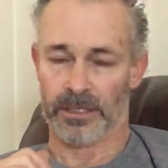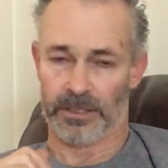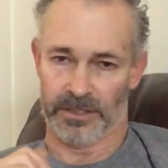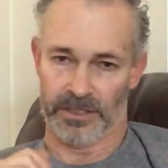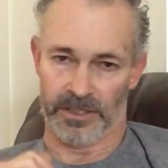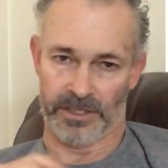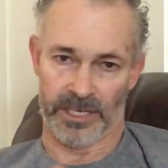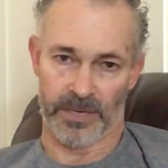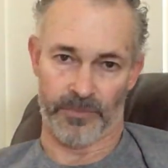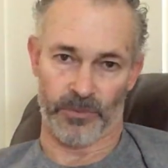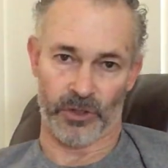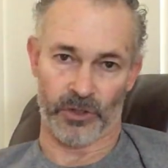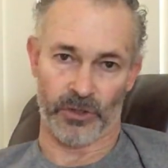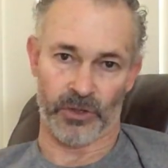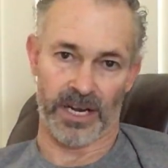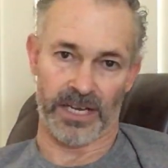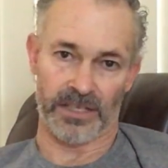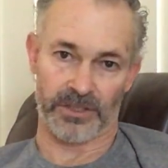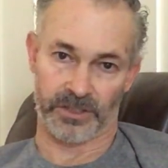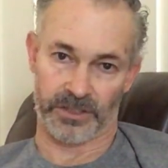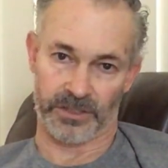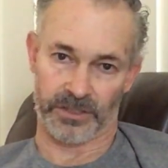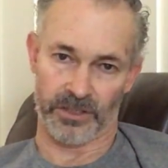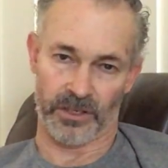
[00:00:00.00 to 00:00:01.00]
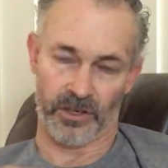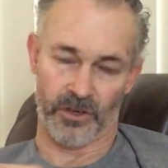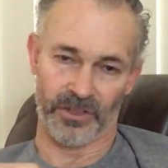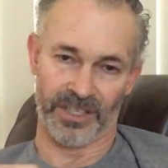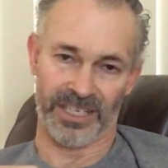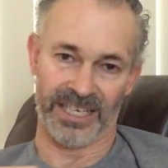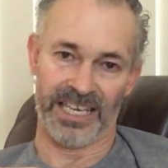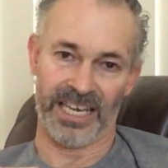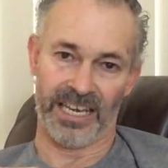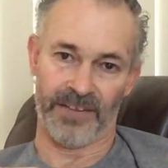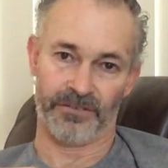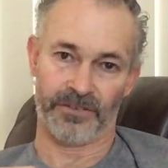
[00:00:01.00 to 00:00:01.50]
the Democrats on
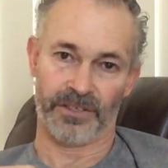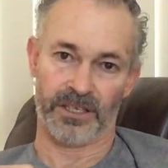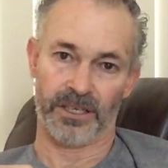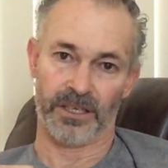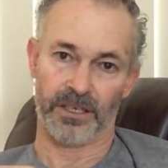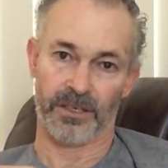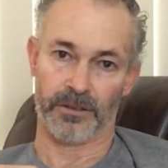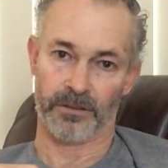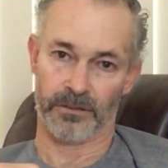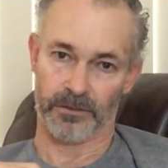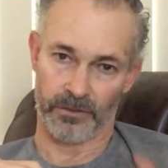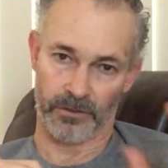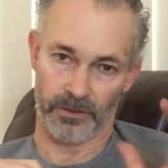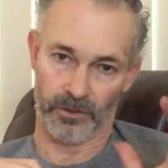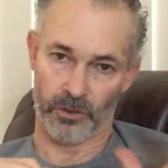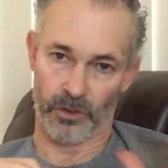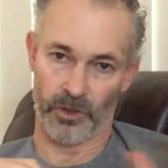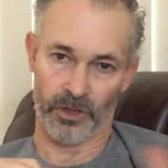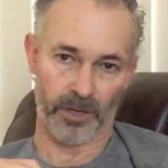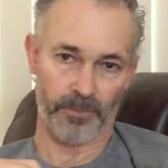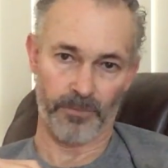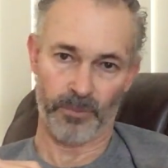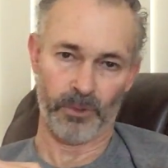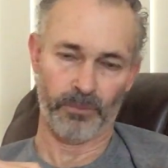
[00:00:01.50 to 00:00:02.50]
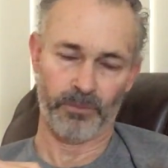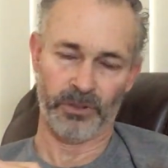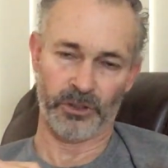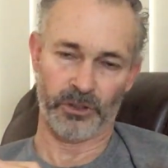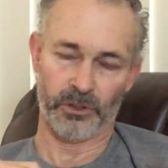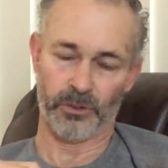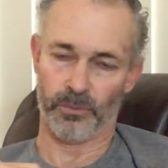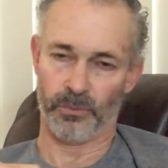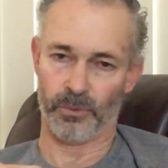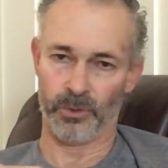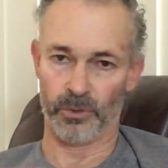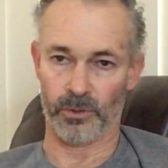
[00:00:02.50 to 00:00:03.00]
the left. Not a
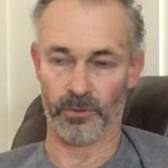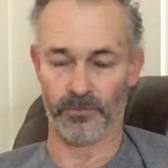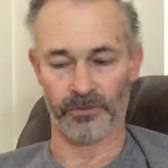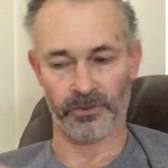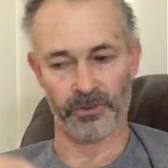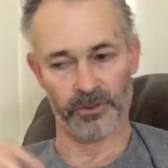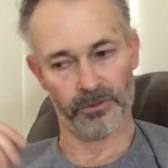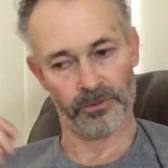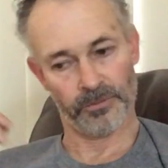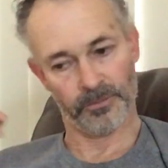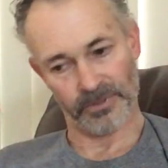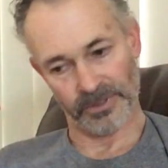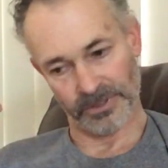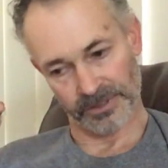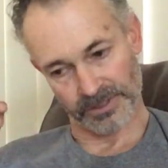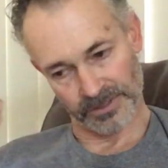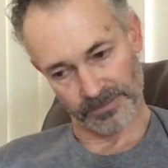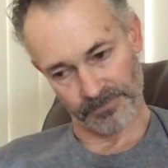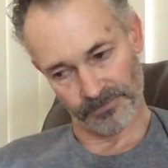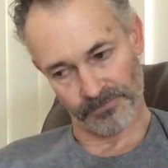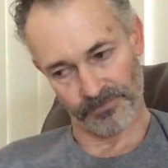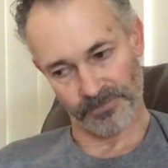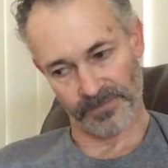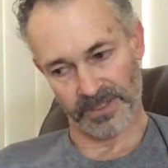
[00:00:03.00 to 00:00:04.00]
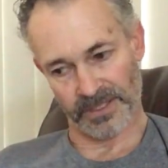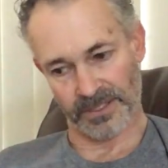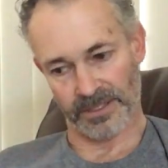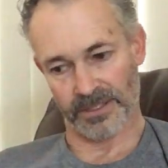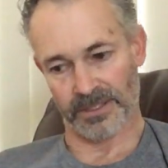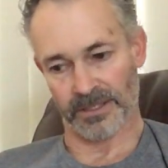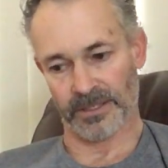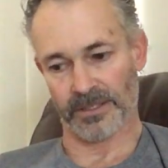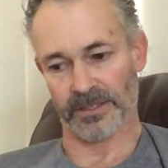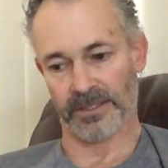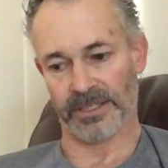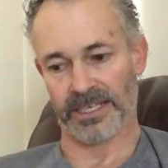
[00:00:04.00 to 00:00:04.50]
biblical worldview, but
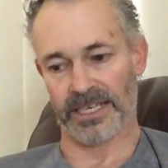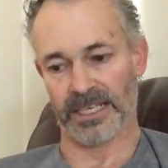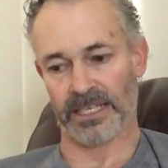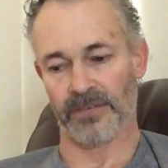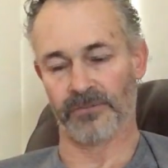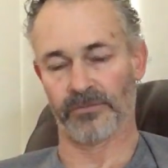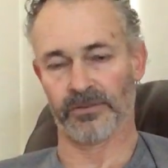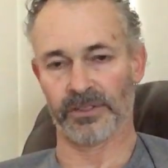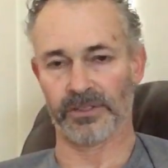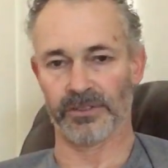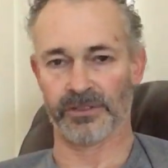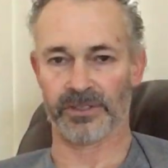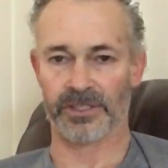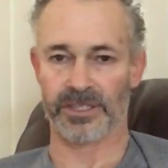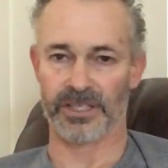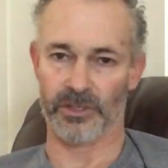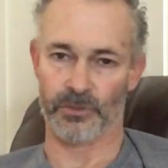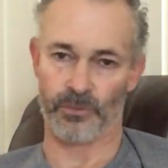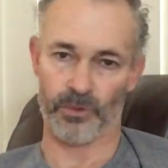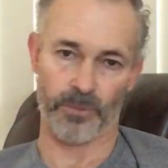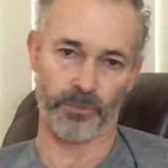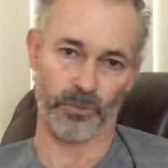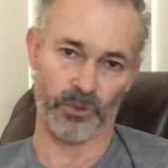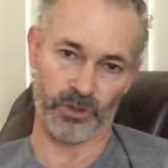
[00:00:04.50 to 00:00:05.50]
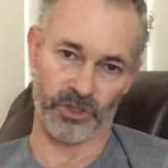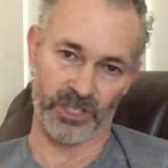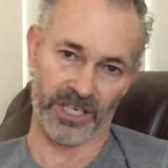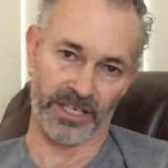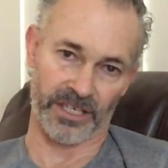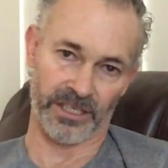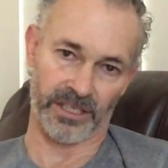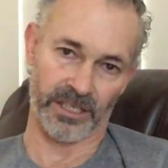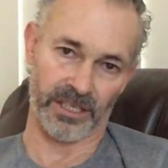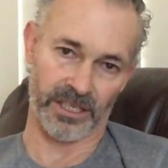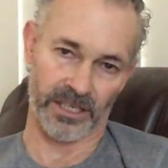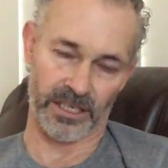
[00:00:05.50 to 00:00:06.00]
the elephant is
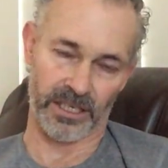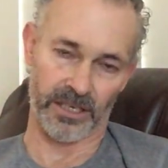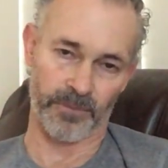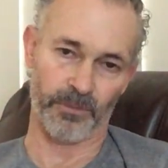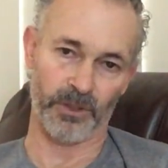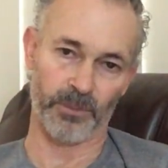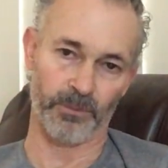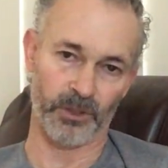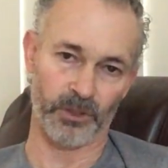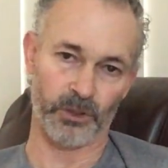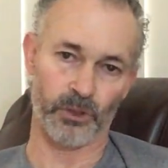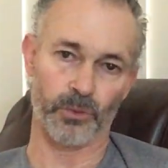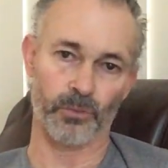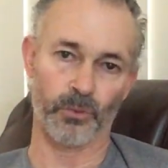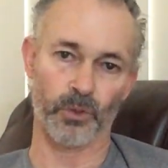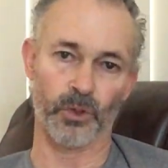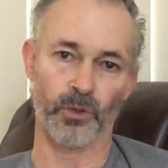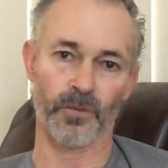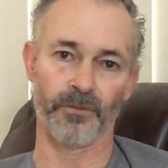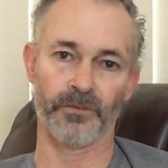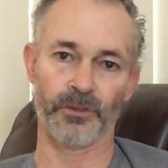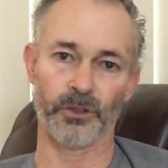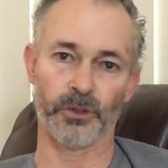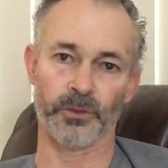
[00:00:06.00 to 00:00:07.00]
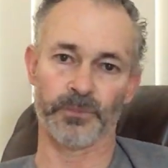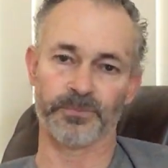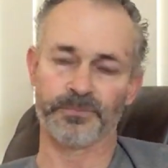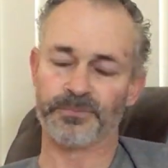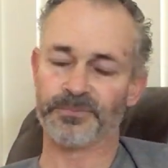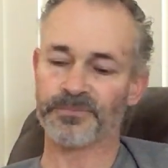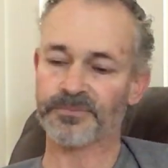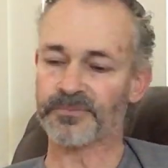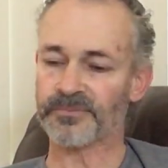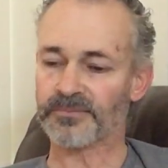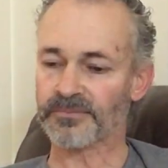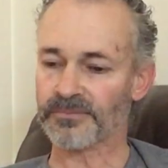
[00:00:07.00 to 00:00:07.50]
representing a biblical worldview,
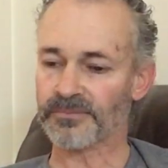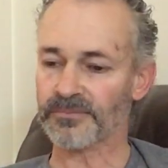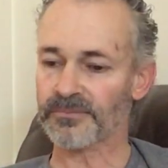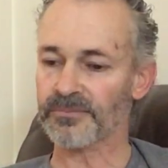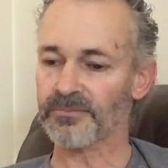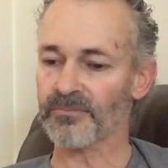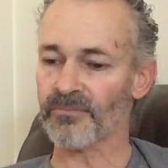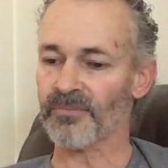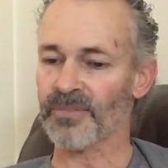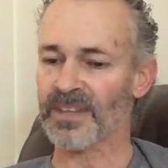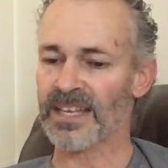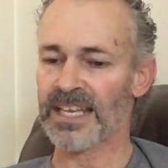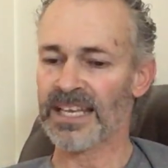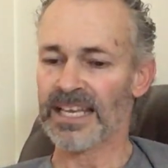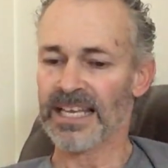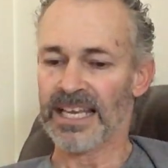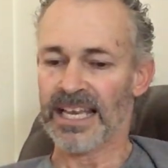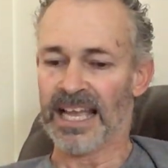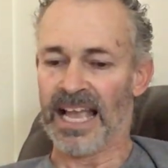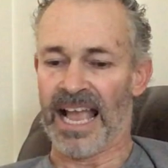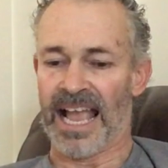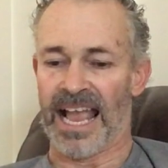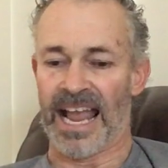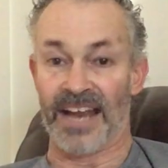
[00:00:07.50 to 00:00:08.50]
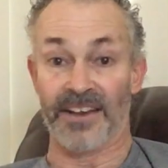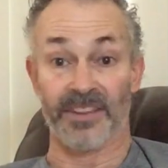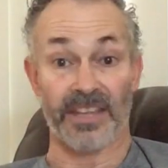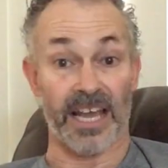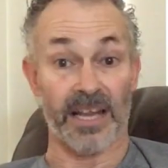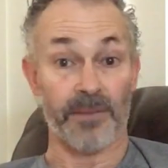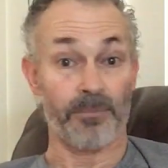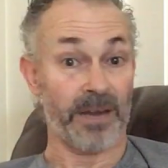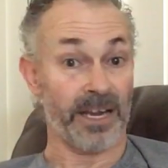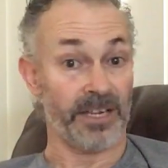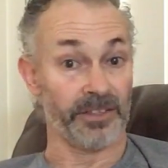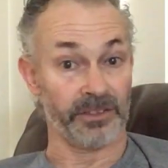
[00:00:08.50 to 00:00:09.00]
and
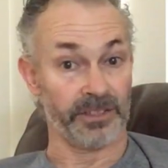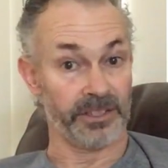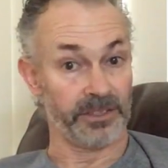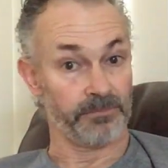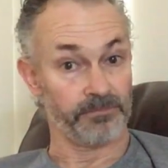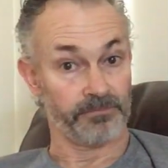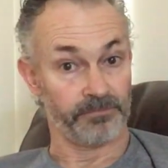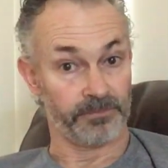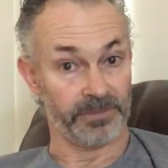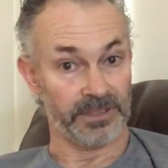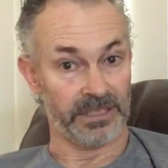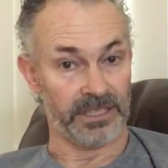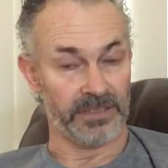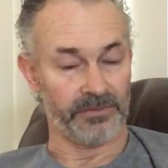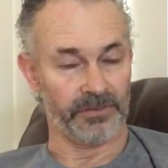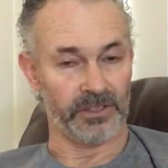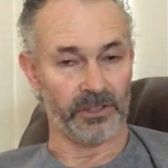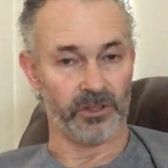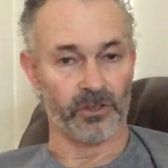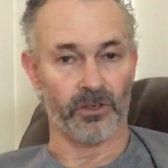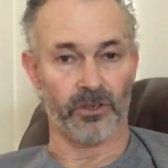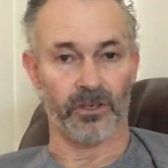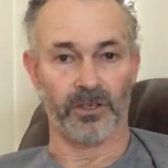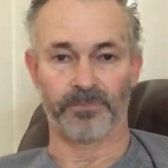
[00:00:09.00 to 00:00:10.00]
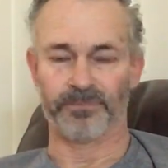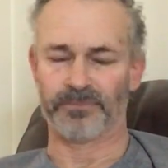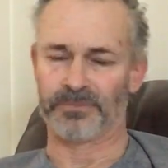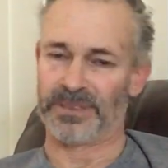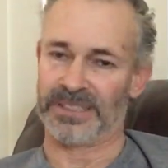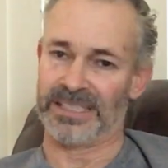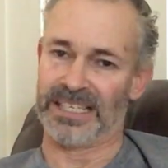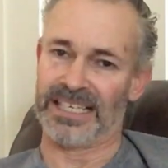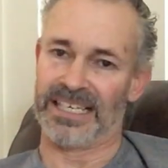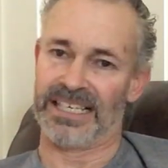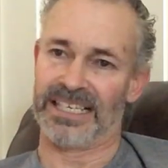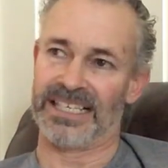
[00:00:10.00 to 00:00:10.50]
they mainly believe in God.
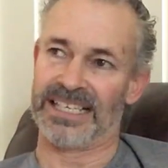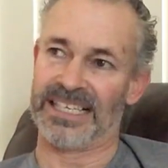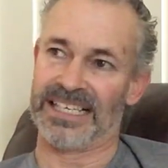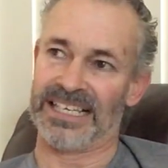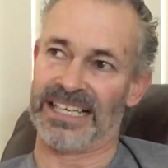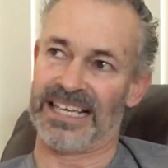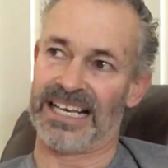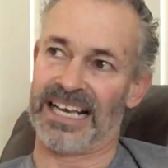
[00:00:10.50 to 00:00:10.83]
But